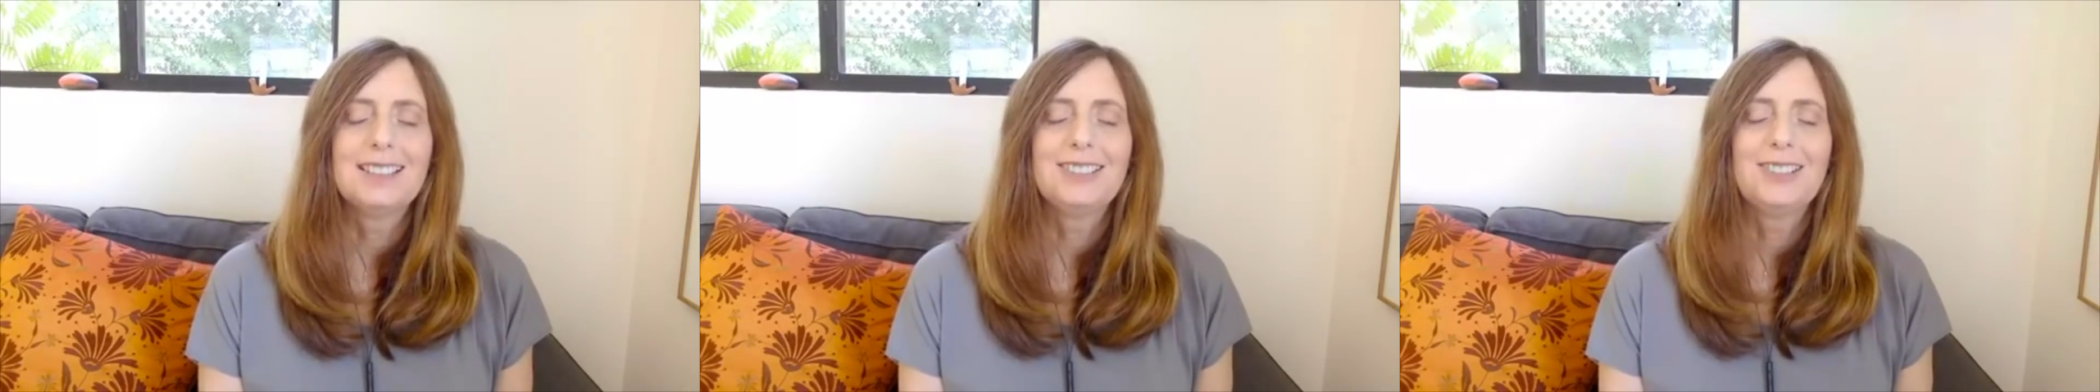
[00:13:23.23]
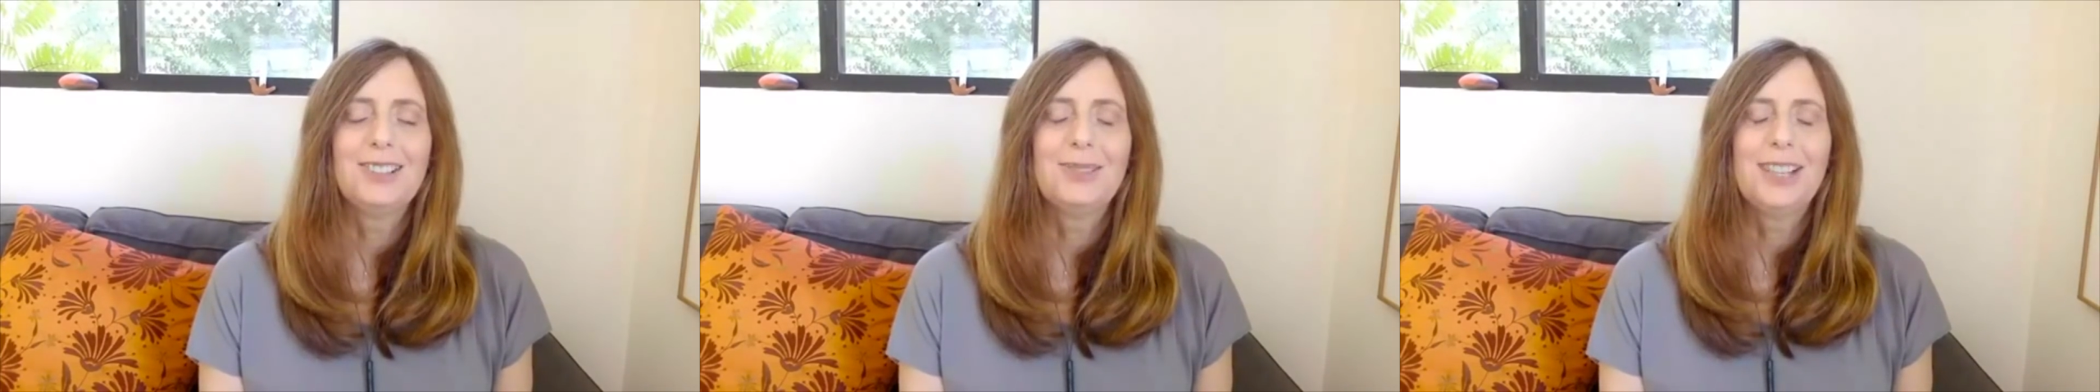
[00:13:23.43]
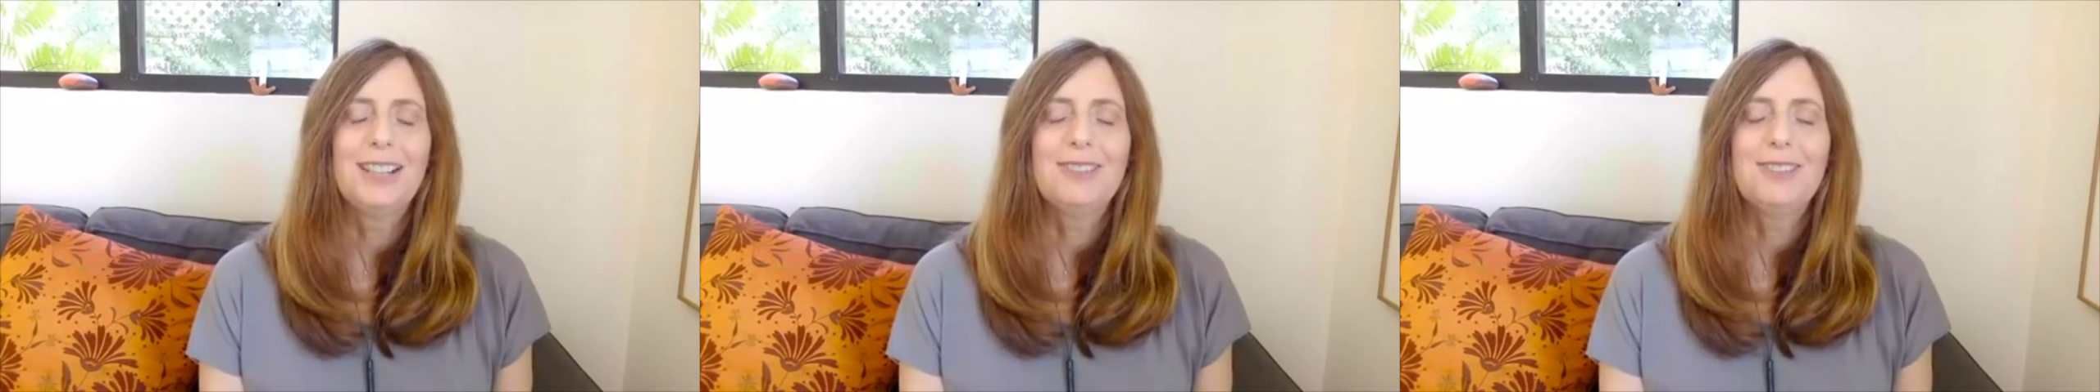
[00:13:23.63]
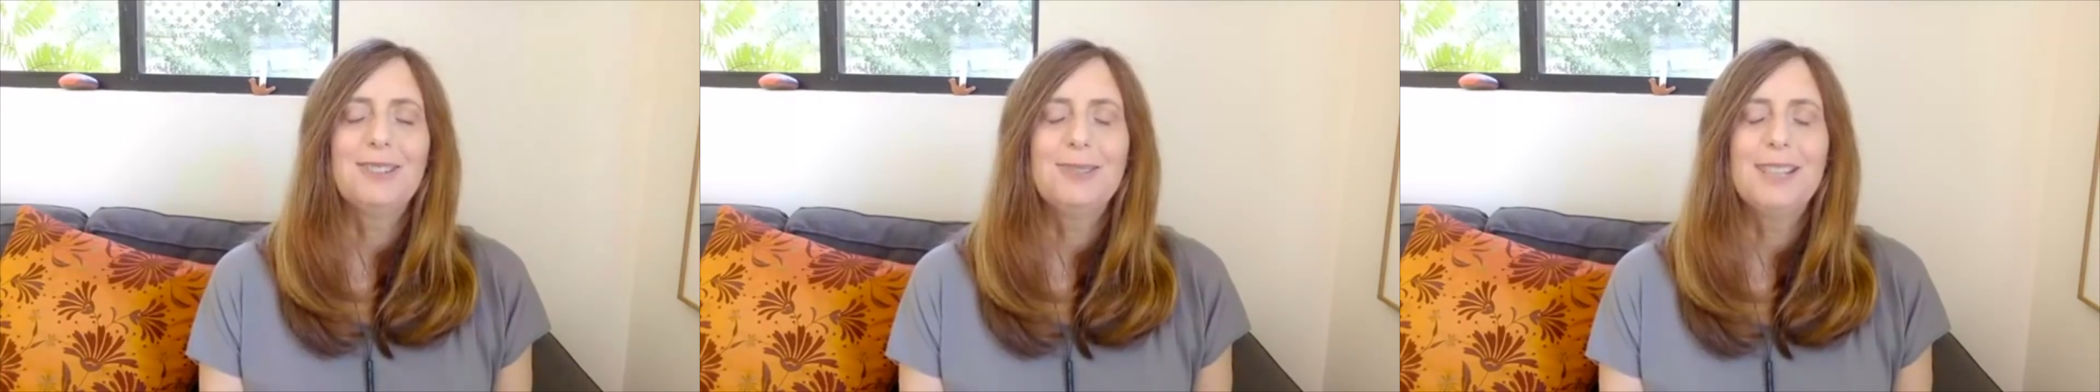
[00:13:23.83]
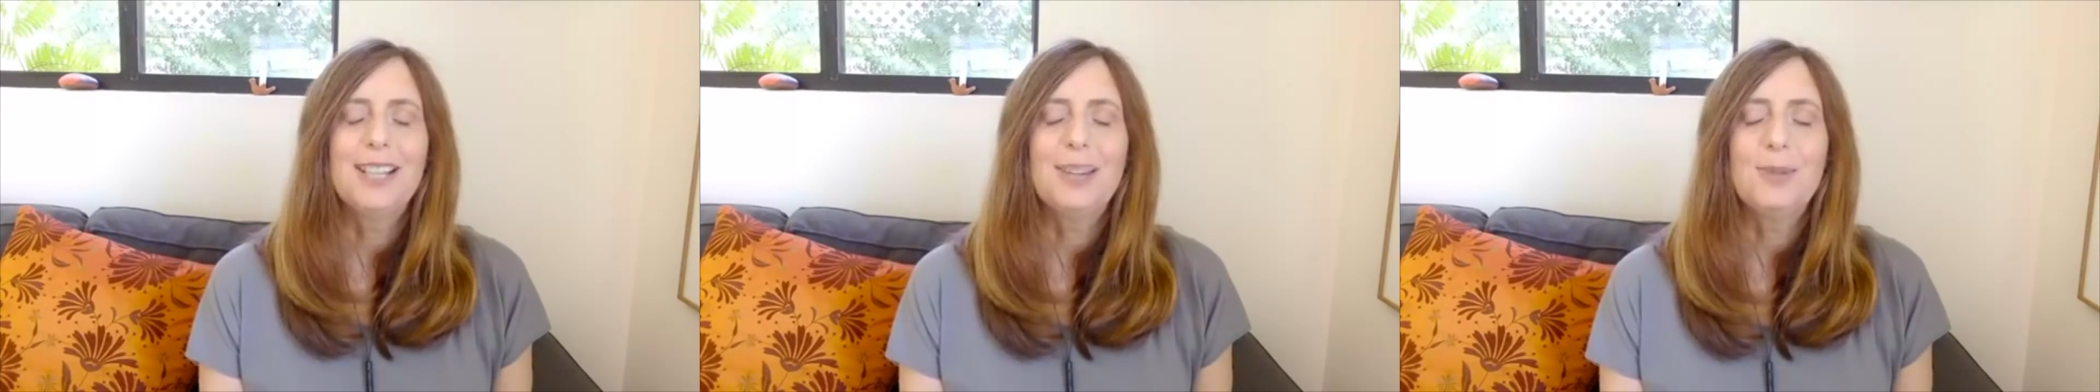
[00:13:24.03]
whatever we
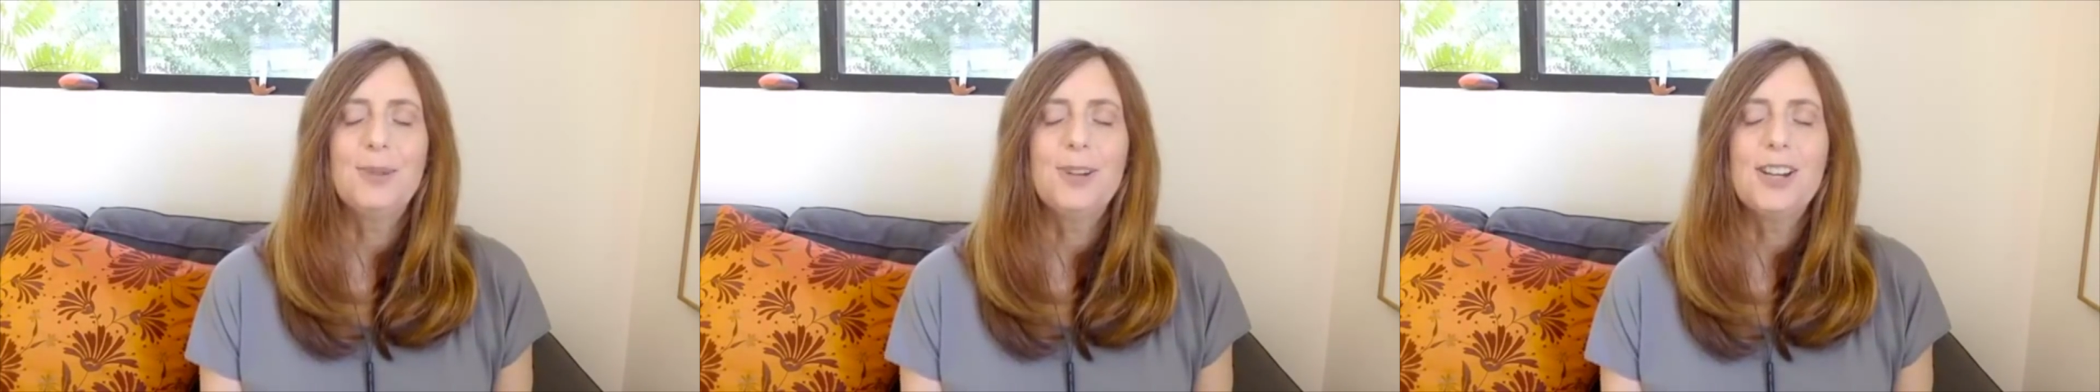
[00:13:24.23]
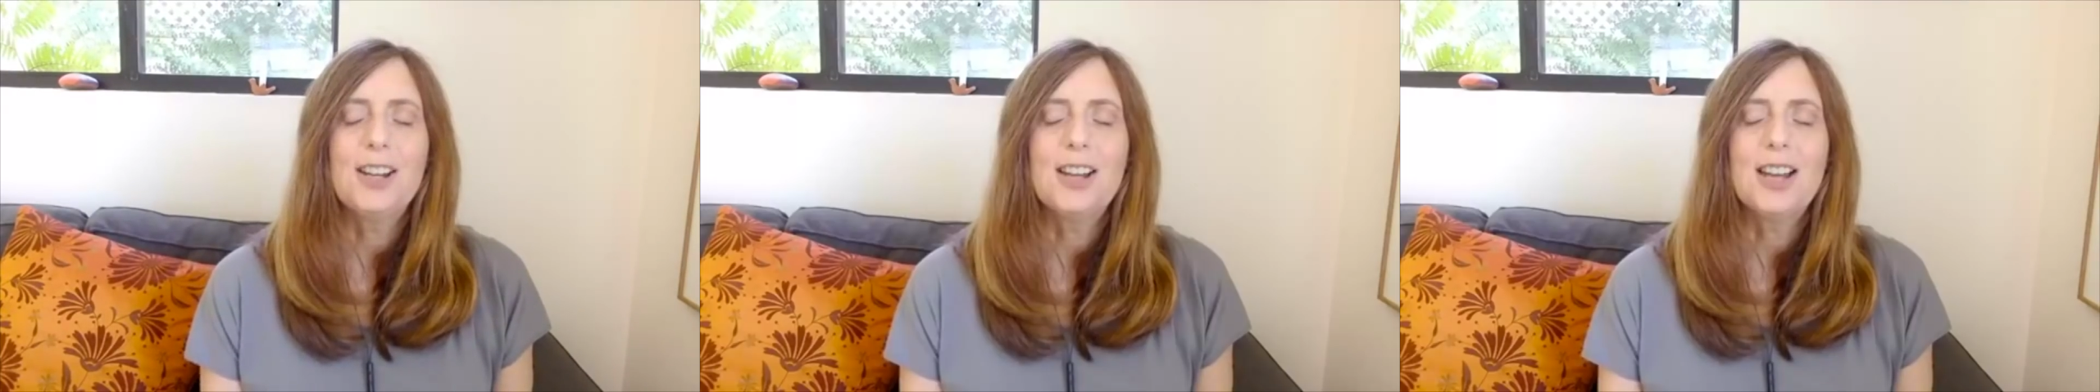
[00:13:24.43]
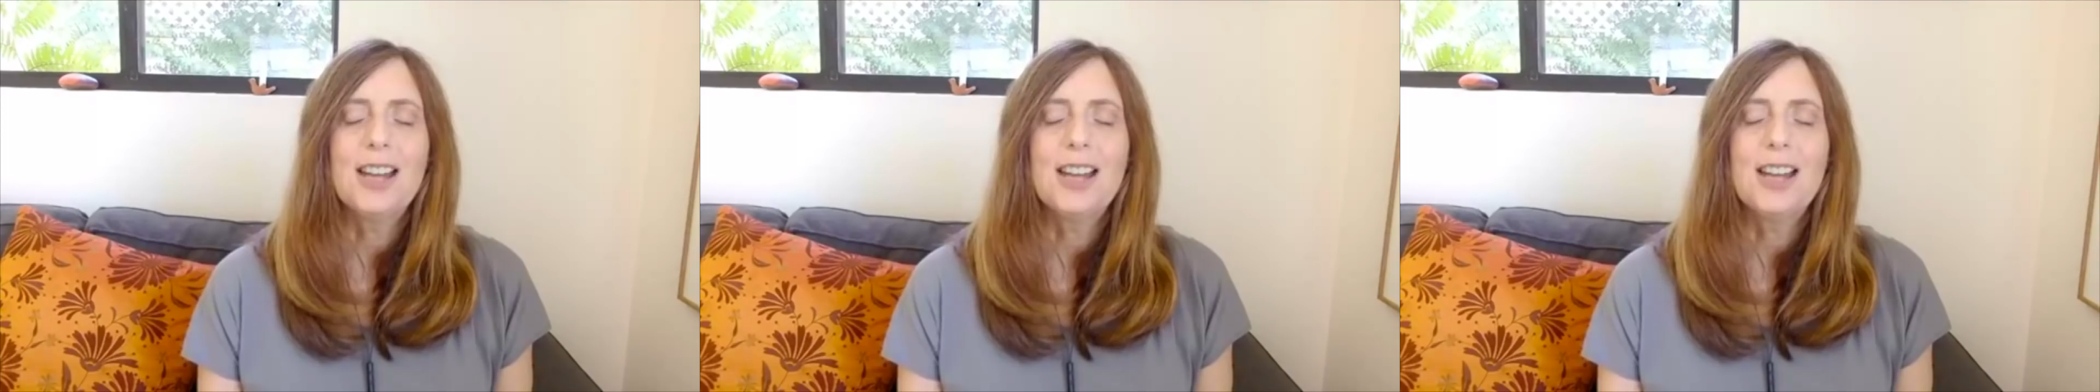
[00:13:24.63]
are. We're not.